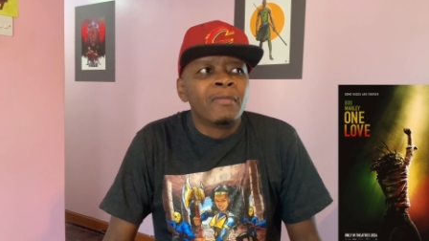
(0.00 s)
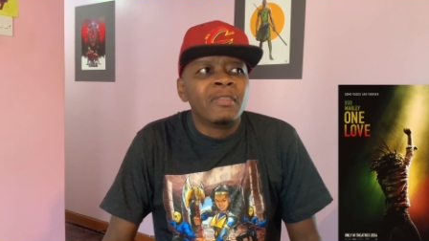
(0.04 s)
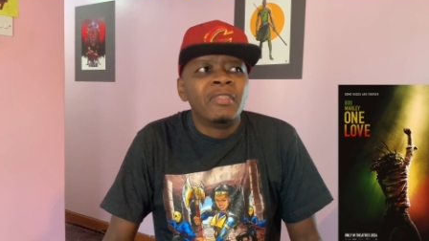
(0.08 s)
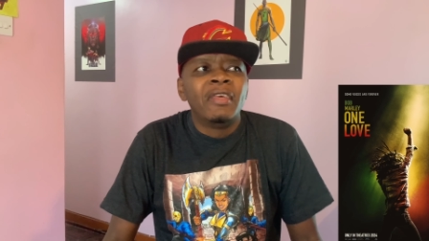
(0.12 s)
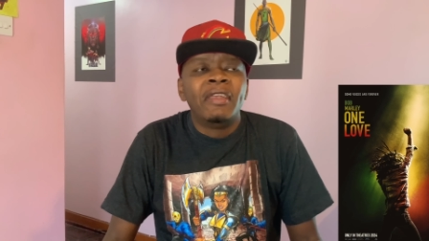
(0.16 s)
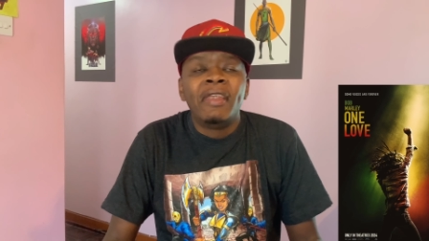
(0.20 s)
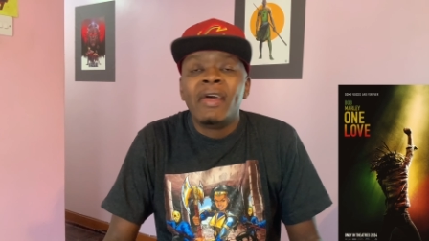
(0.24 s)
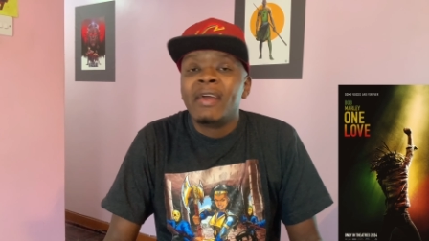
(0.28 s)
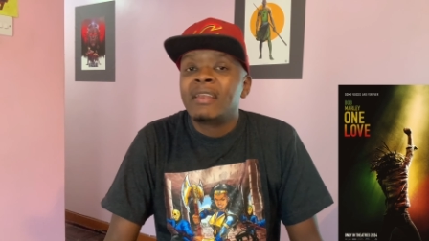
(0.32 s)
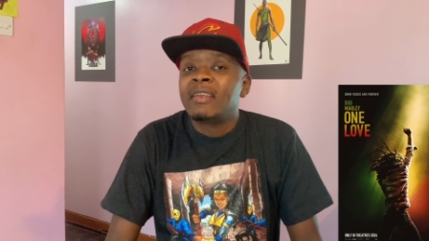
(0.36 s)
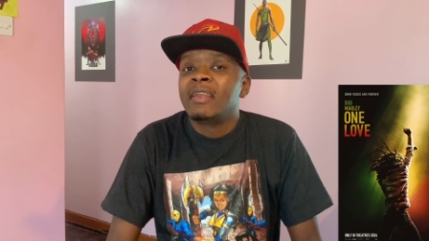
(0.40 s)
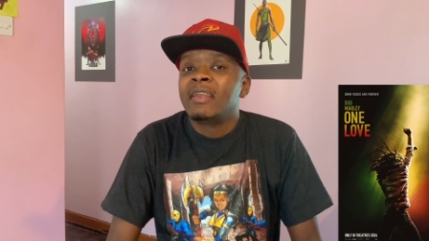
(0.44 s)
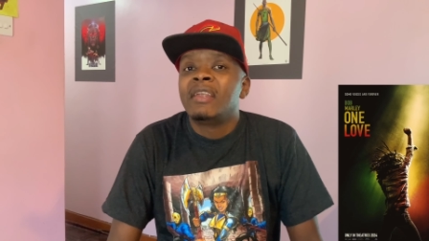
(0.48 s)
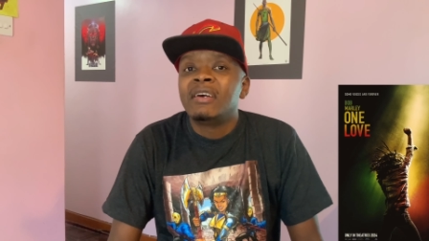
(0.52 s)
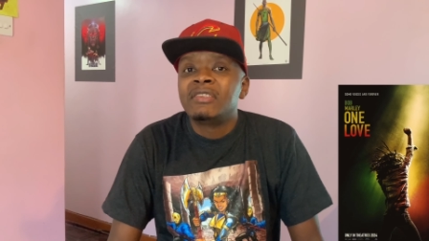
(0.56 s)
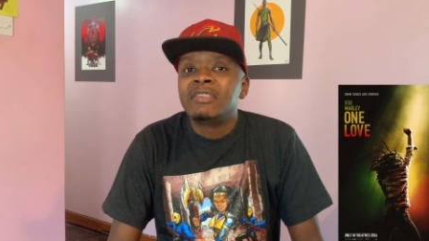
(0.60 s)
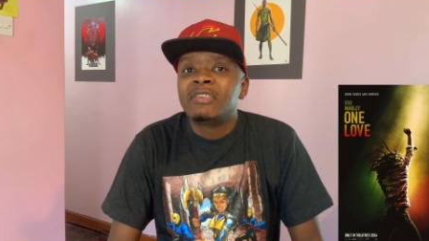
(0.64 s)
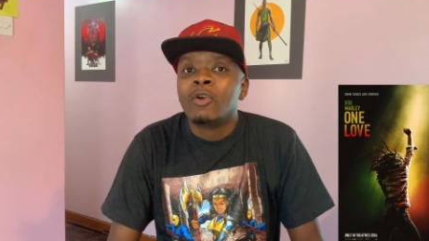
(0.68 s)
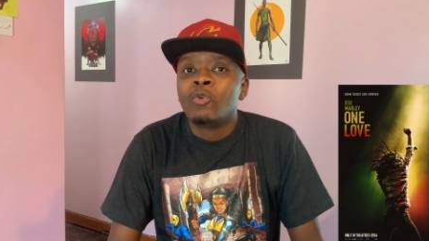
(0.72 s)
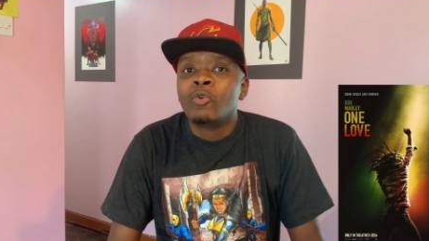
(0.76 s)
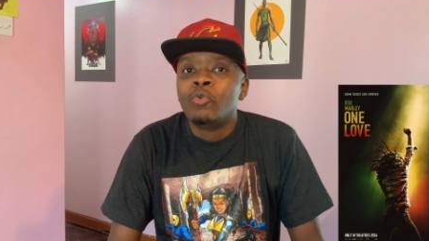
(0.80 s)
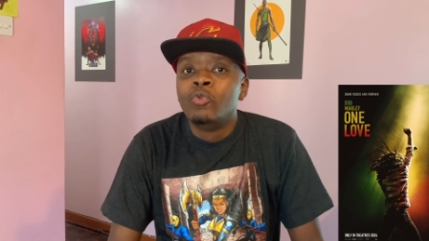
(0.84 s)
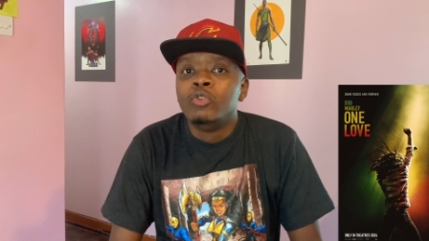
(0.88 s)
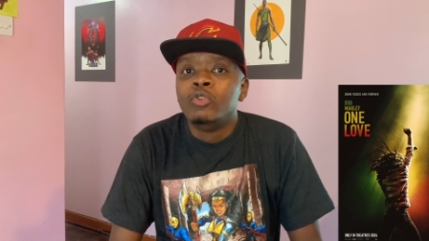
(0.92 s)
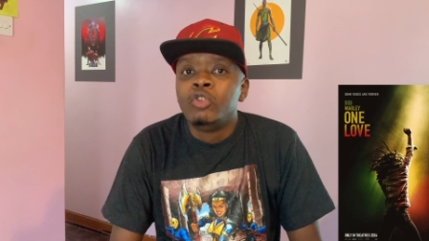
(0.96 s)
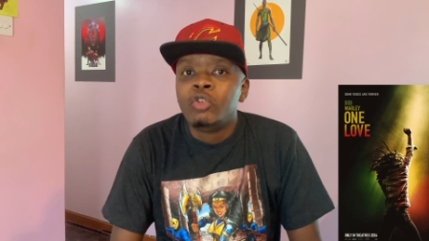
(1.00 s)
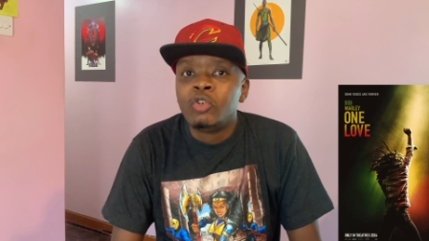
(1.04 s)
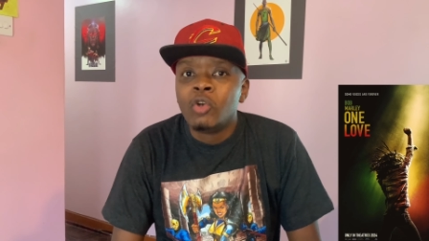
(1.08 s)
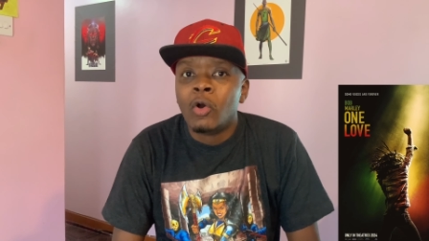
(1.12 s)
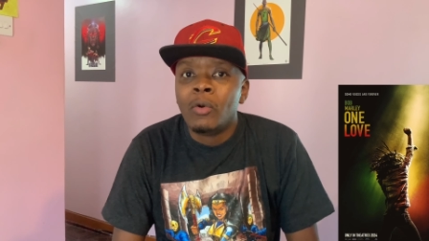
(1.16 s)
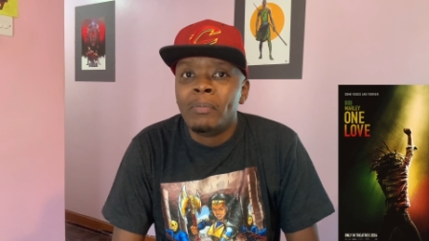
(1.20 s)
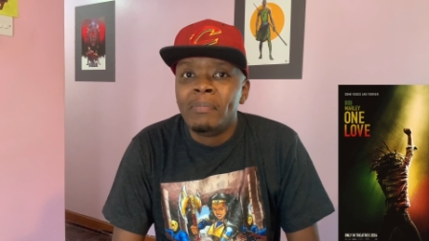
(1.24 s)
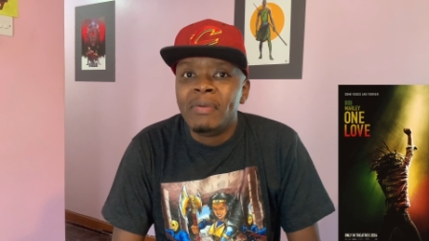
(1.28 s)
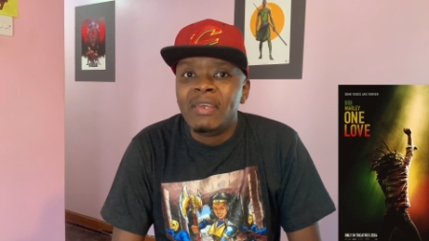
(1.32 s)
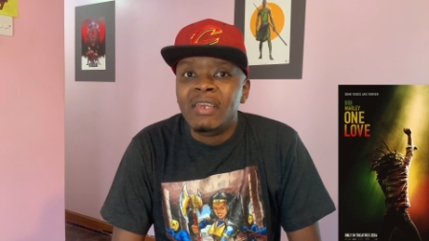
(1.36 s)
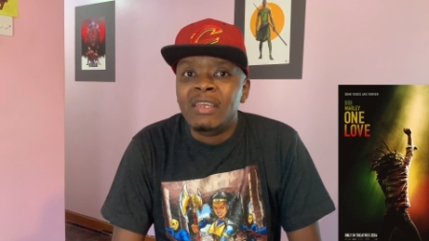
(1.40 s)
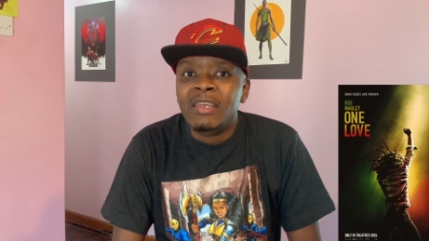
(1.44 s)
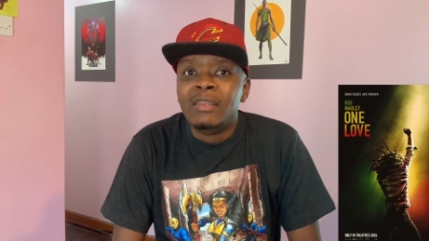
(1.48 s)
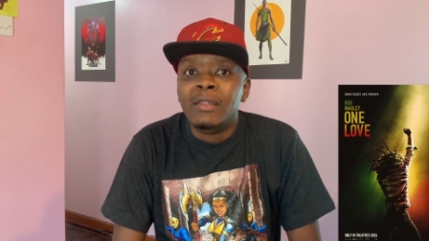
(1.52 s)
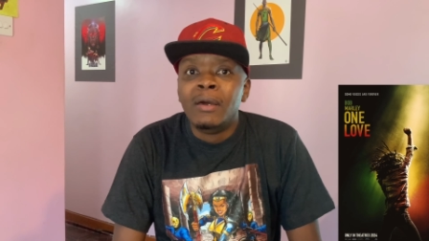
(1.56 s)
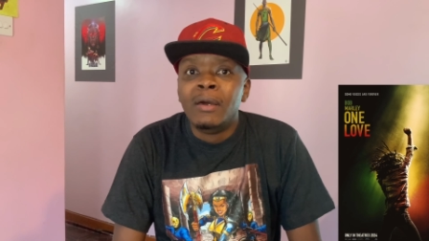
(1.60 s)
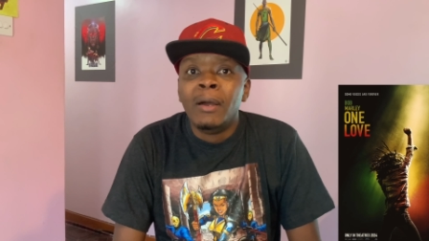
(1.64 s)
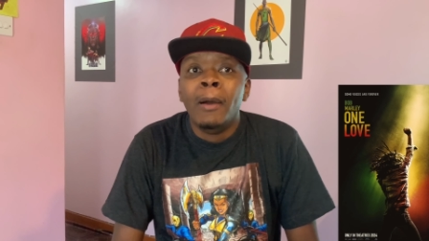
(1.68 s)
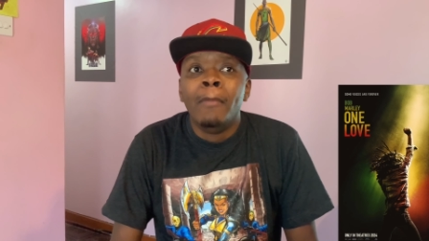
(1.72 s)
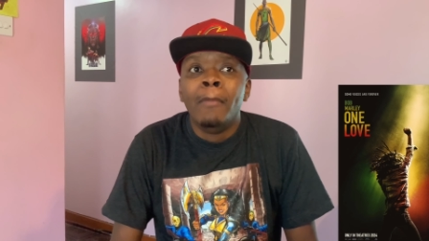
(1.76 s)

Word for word: The director does a good job in